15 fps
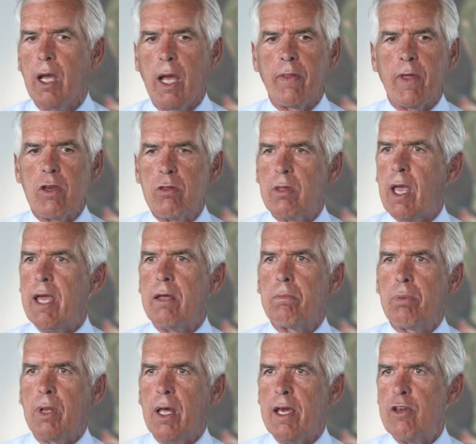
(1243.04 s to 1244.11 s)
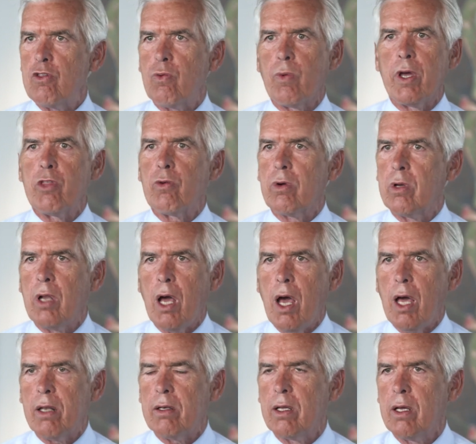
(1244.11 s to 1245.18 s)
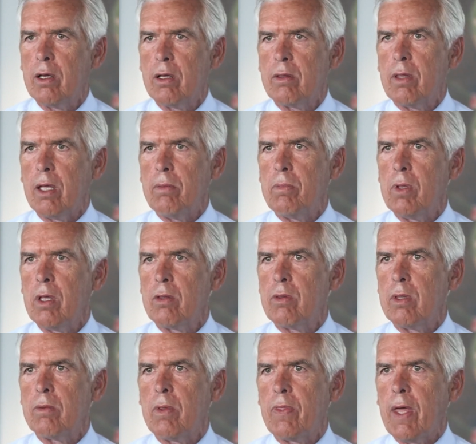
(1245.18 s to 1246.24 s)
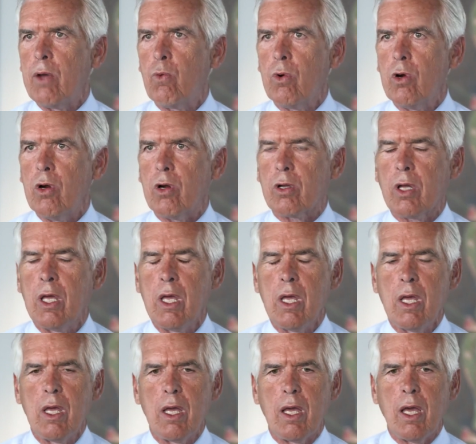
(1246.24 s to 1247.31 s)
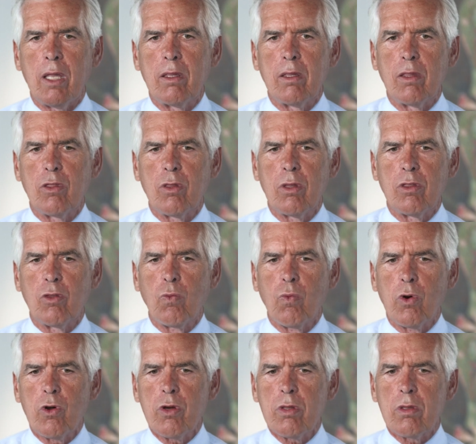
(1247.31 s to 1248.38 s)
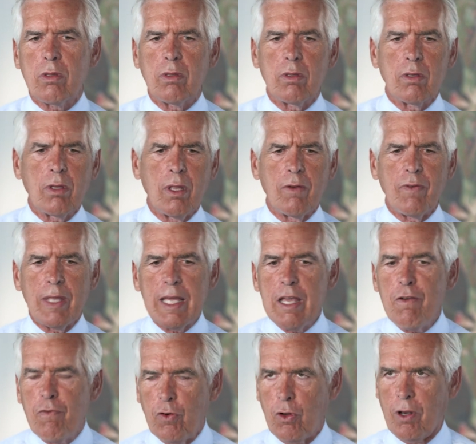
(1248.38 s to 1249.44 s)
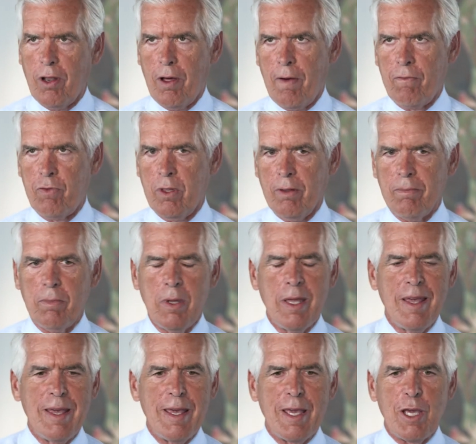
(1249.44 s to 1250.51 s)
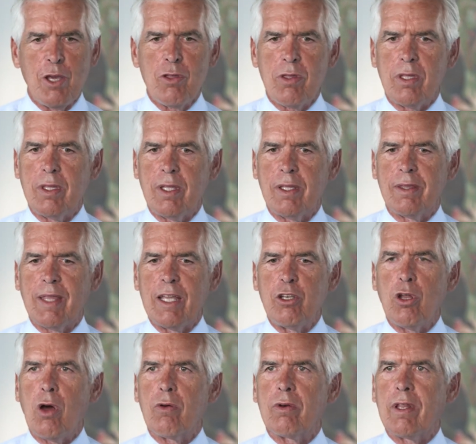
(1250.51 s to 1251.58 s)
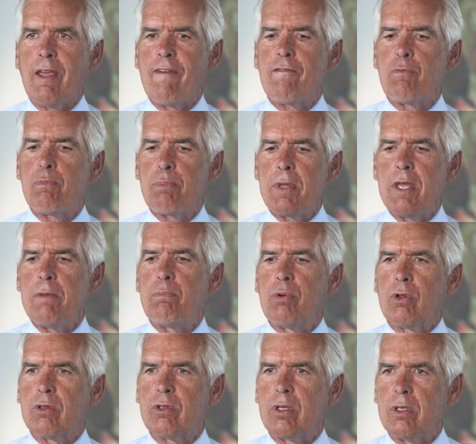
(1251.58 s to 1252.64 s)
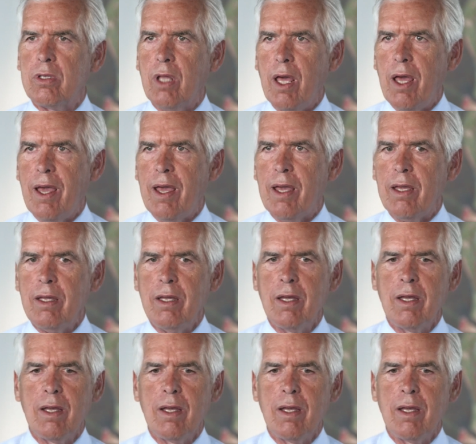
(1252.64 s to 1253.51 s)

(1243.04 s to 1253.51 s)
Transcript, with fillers: and they stay in place whether or not they, they work. And the worst kind of evil of them is that they don't give people today